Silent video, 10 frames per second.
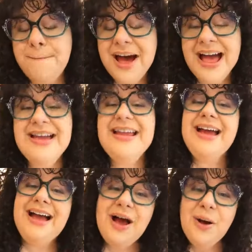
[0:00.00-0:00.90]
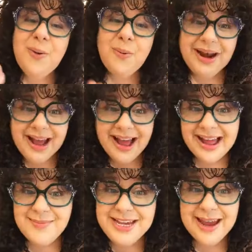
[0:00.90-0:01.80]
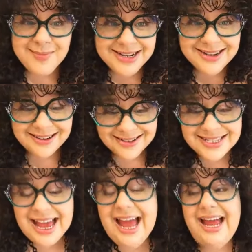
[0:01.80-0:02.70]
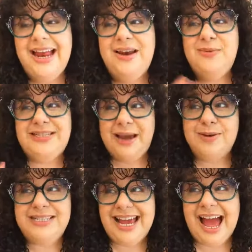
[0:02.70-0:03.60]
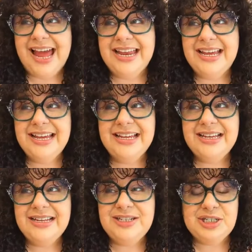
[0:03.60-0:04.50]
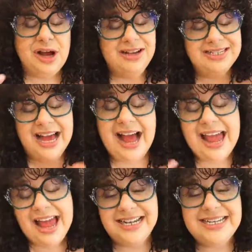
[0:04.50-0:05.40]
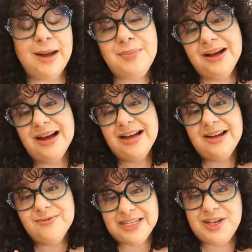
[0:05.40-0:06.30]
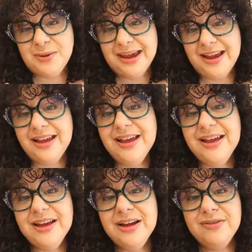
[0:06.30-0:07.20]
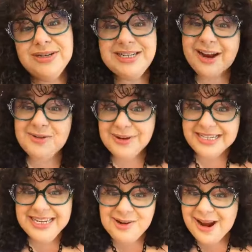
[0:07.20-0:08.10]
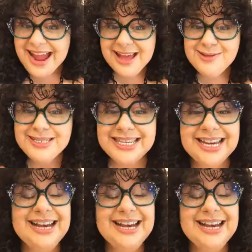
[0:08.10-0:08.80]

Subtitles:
But when I became an adult and was able to get dogs, I ended up rescuing retired racing greyhounds.